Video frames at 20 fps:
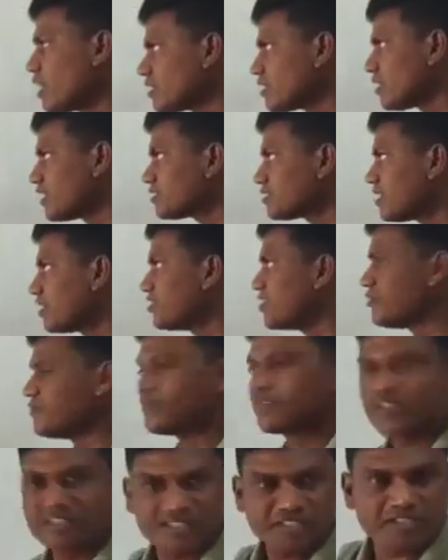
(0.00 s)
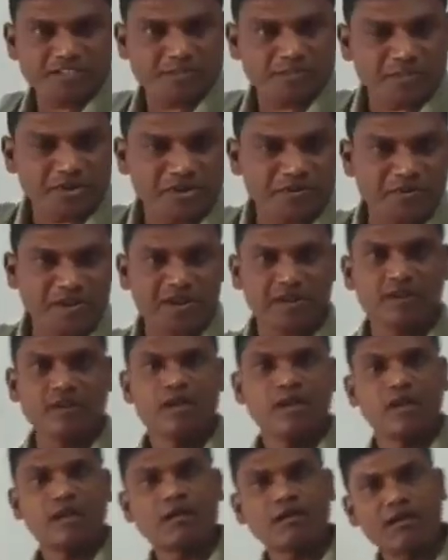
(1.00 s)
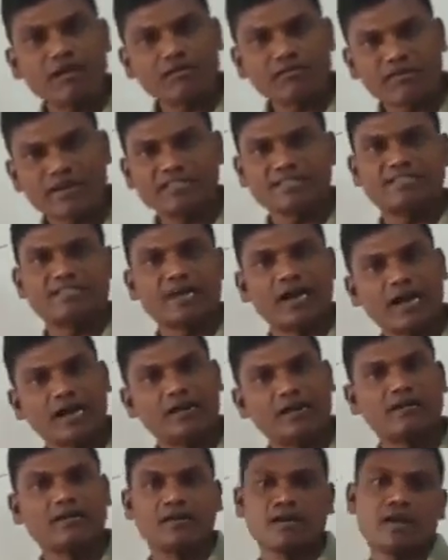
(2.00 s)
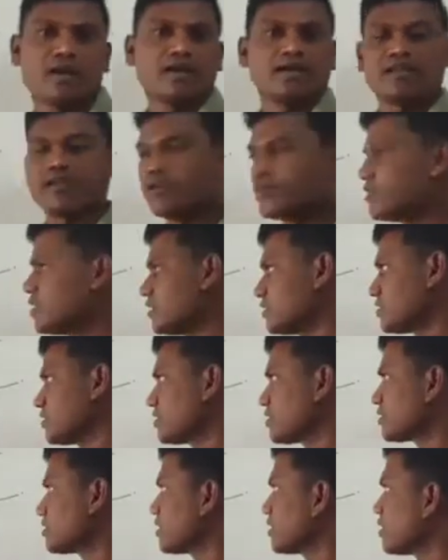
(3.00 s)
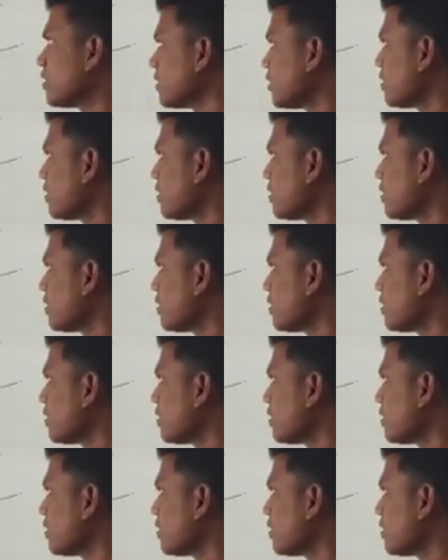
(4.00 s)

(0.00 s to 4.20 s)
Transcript: what are the differences between convex and concave lenses.